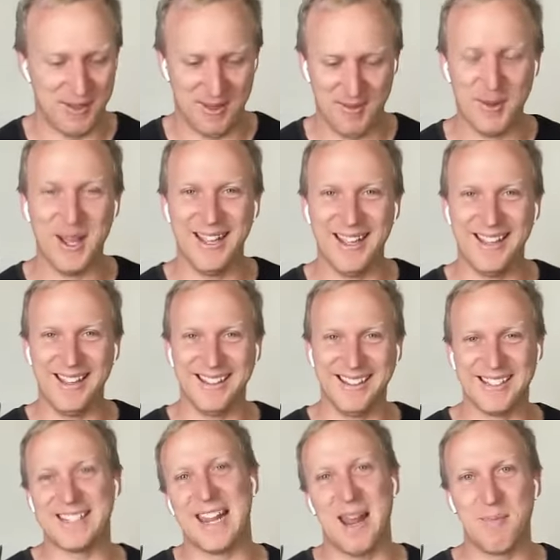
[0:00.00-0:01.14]
with them.
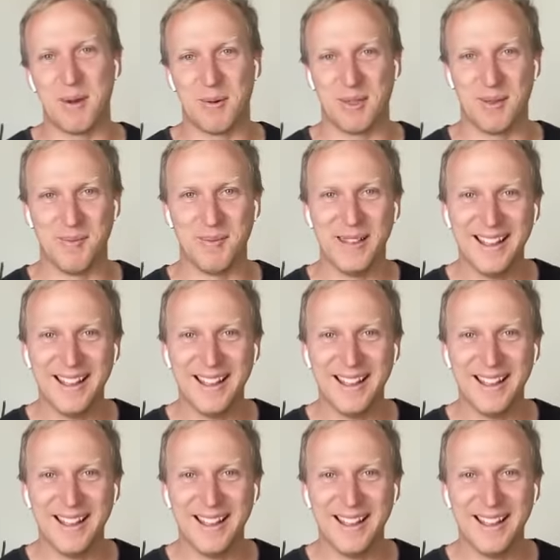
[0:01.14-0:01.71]
He's camping with them.